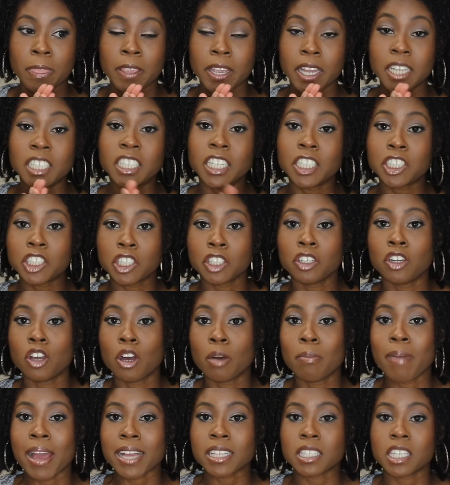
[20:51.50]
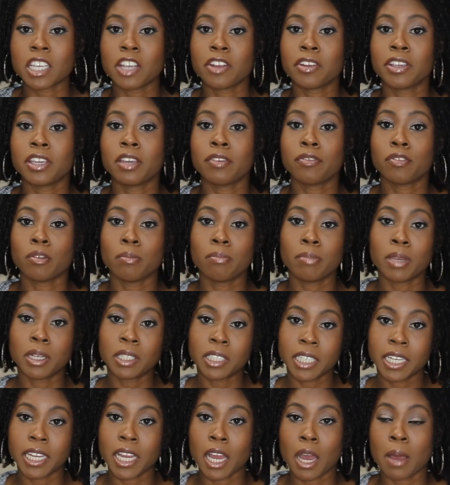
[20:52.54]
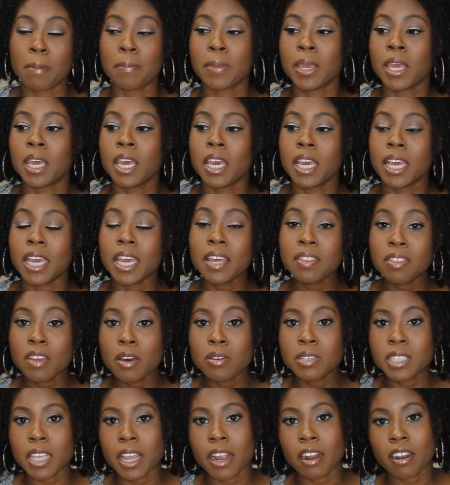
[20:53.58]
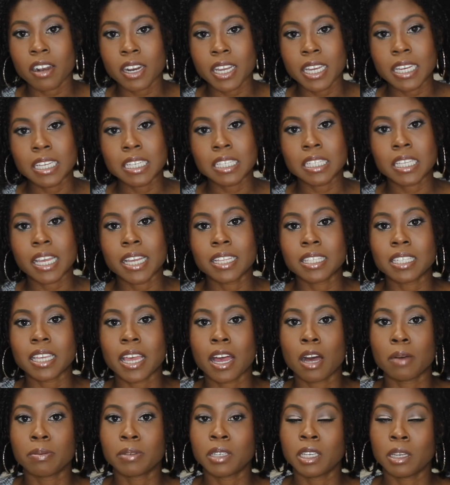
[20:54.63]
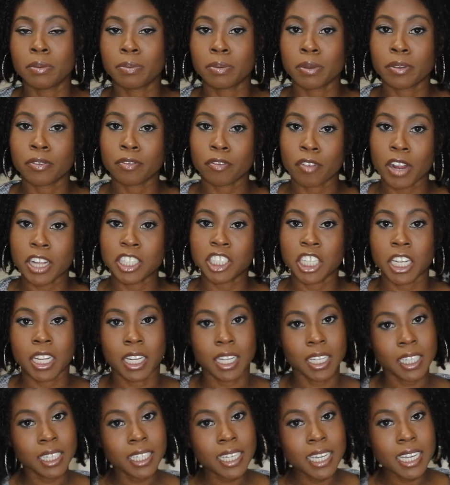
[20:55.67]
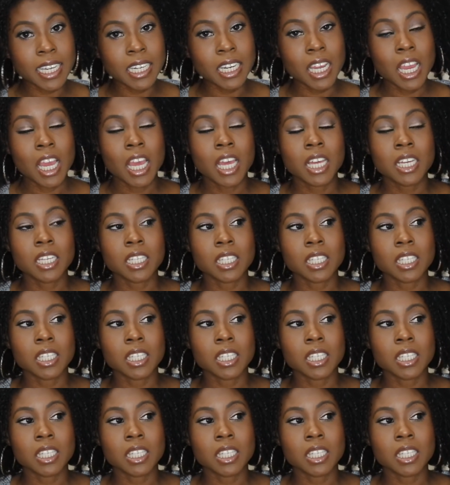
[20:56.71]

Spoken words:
additional bacteria from building up in those areas, and to help keep it fresh and clean.